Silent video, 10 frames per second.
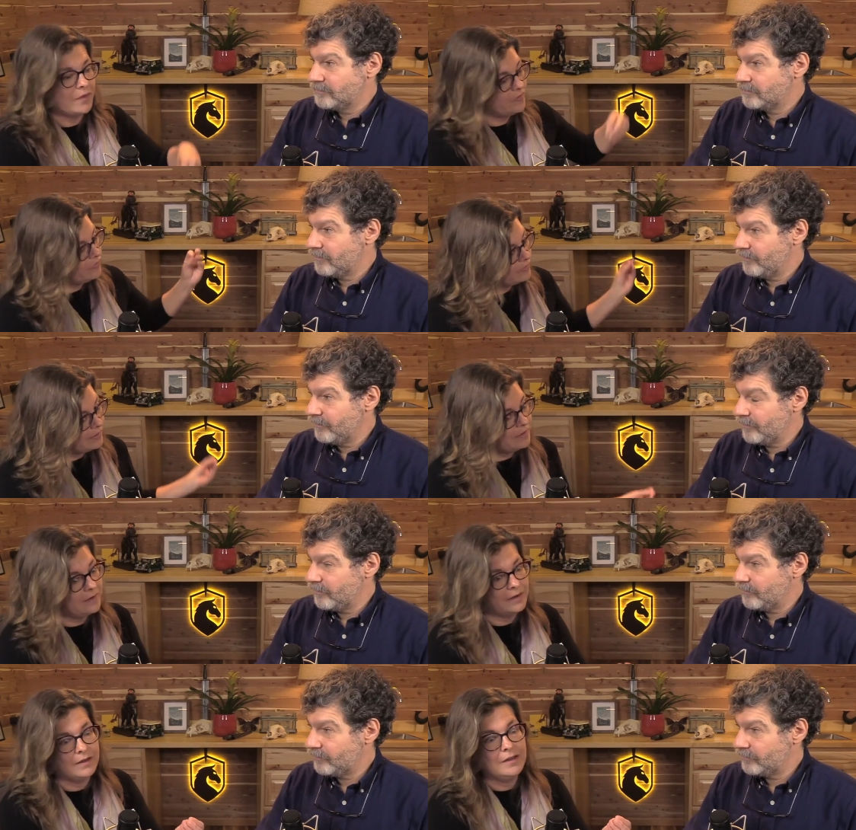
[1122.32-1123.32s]
Speaker 1: this
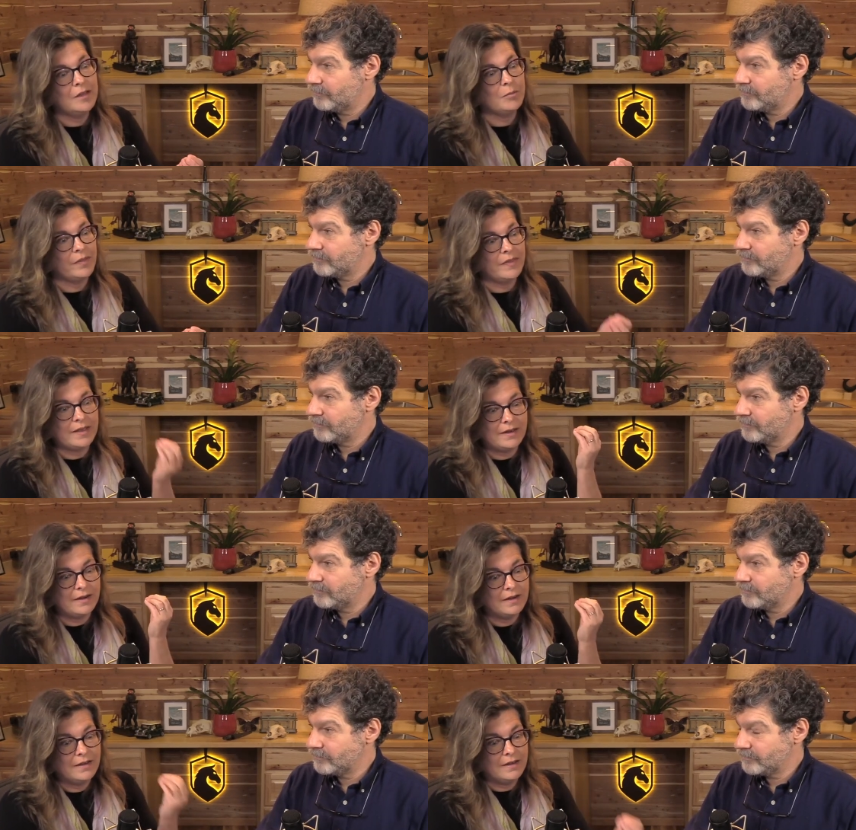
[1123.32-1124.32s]
in but
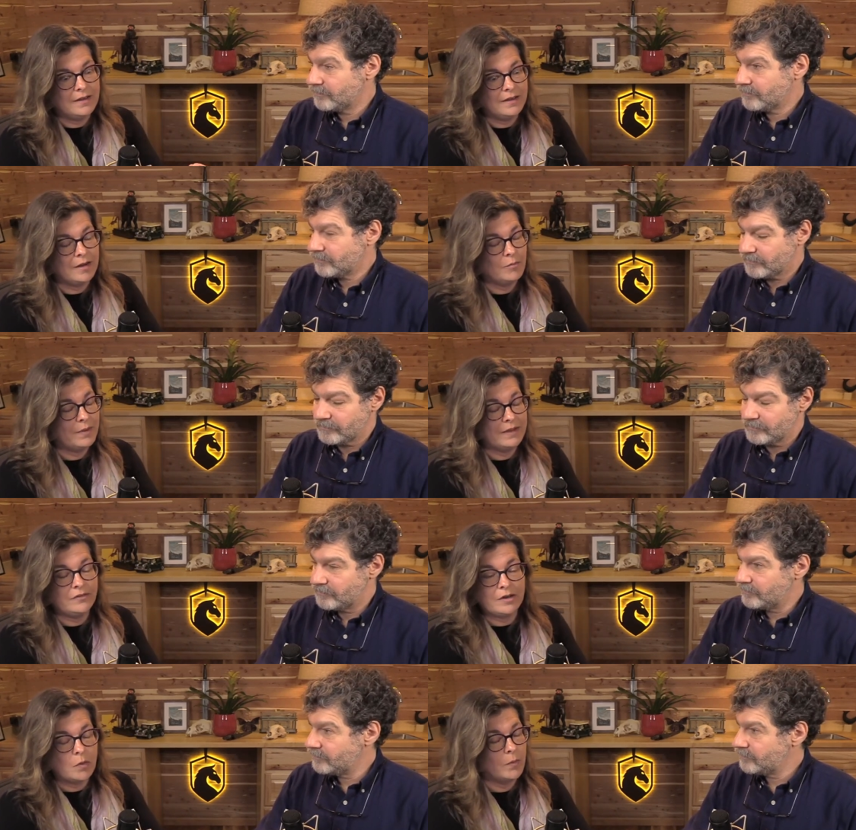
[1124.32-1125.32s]
then it embeds
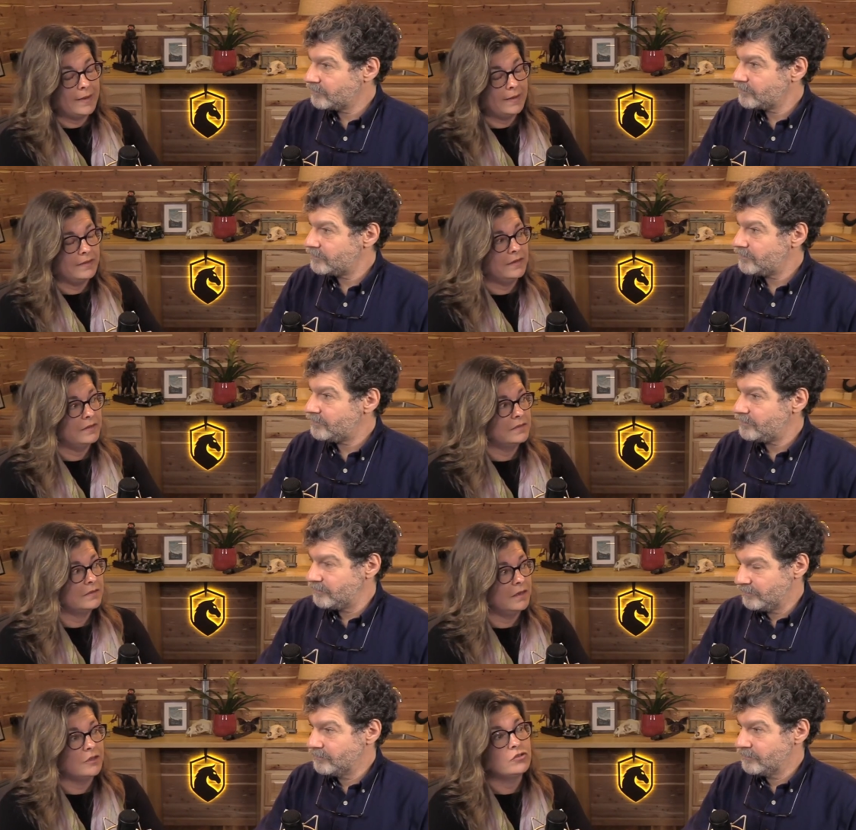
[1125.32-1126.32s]
in a way that is
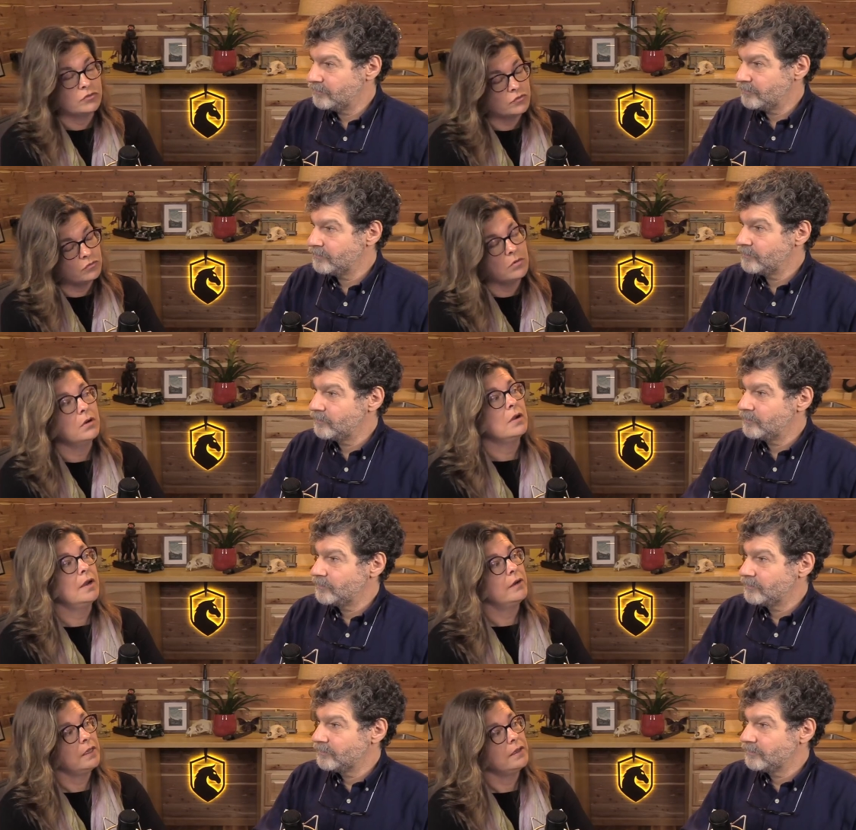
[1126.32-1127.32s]

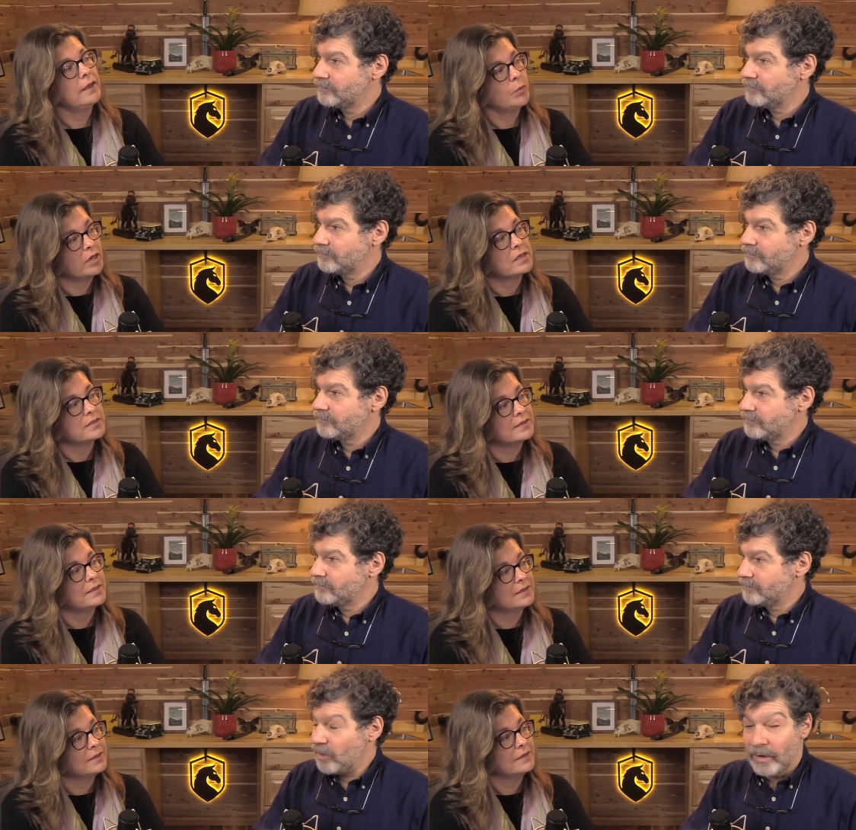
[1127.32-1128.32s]
extraordinarily like
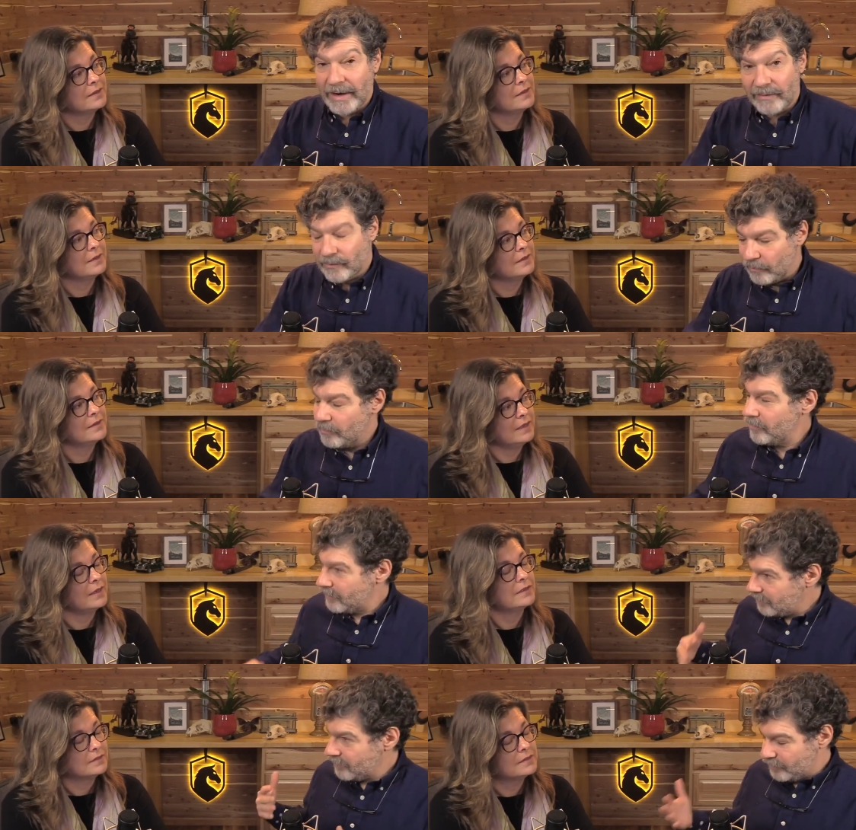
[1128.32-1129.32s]
pregnancy
Speaker 2: all right so yeah
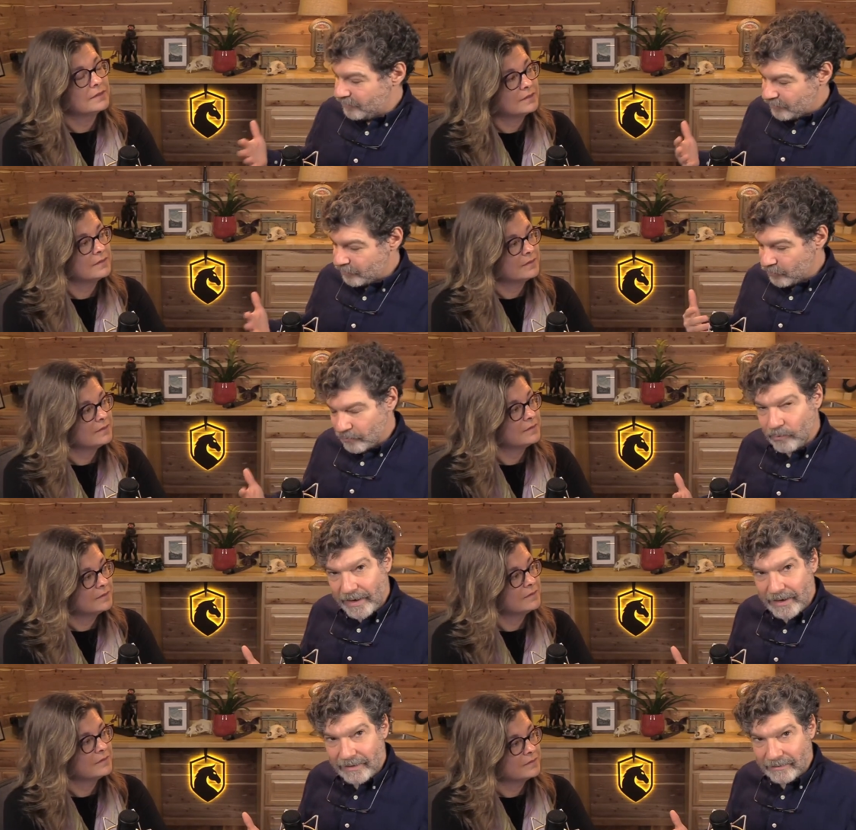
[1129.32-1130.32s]
the, the
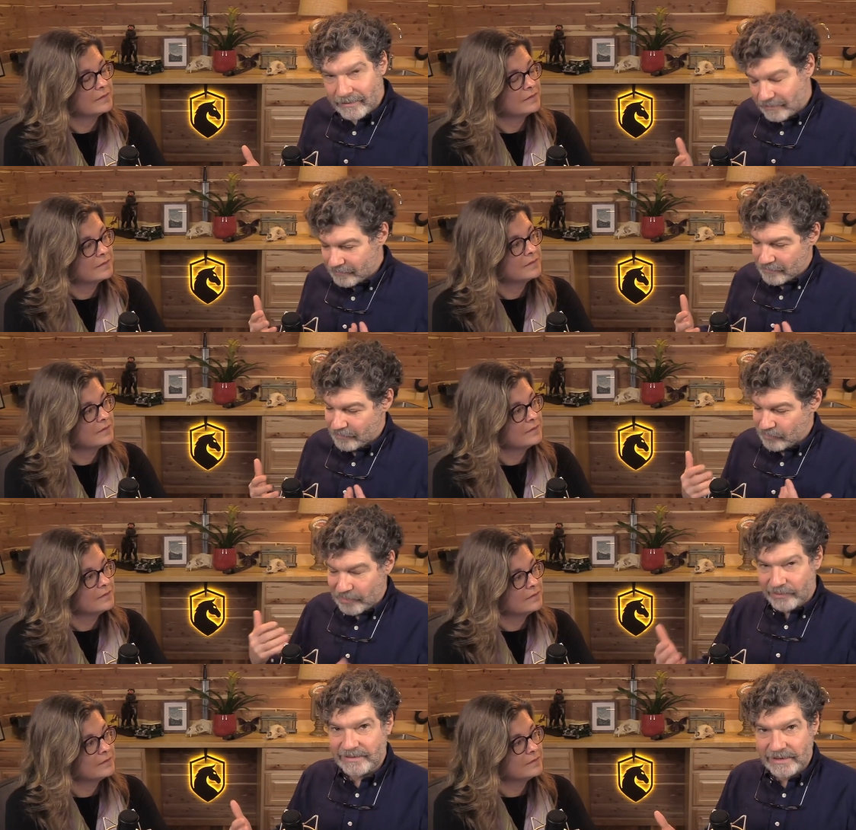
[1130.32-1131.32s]
way you'll
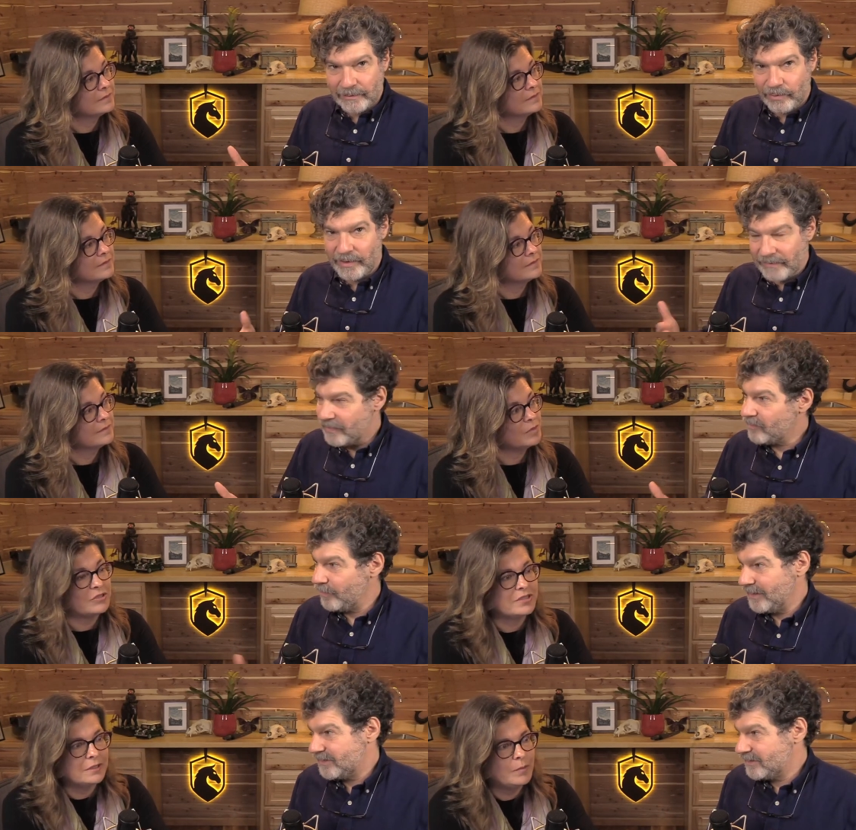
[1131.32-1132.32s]
understand the point if this but they're
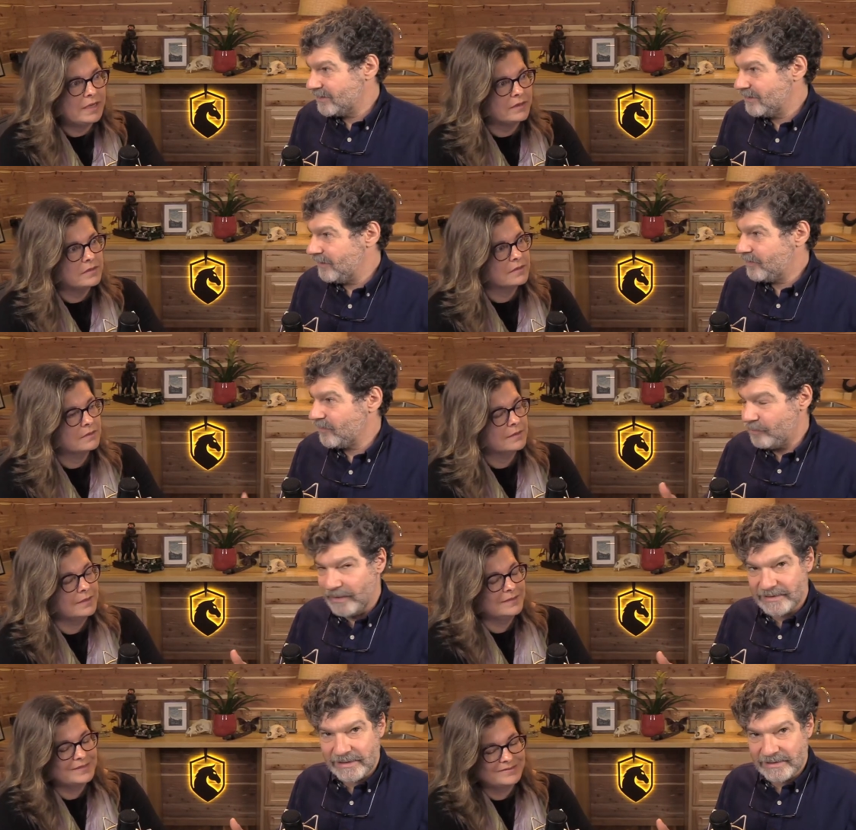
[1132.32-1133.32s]
makes, still males if this
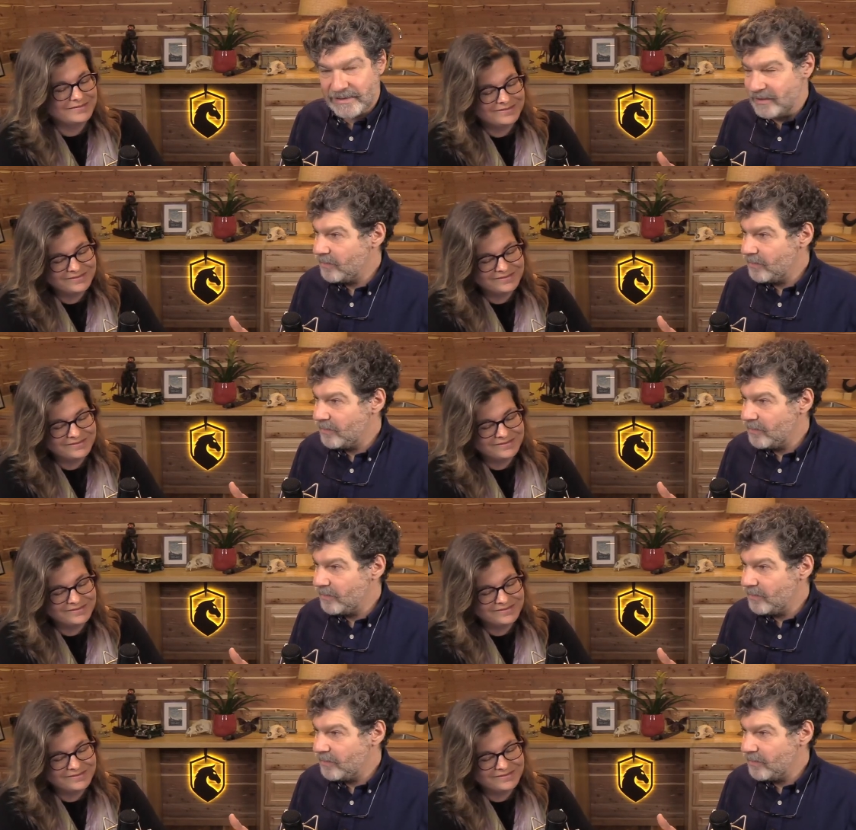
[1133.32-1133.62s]
makes sense to you